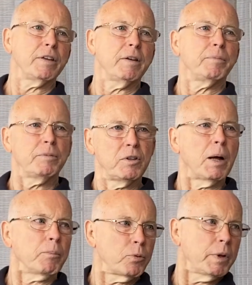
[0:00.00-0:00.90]
they have
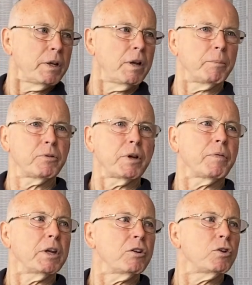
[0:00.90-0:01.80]
dumps where they dump
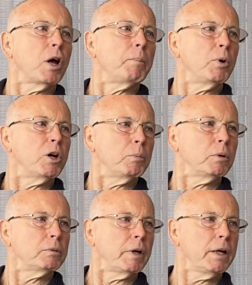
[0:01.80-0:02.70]
stuff that is not
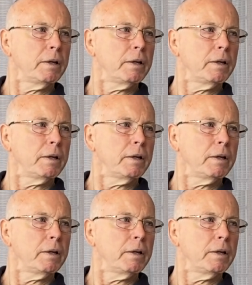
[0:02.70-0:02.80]
burnable, right?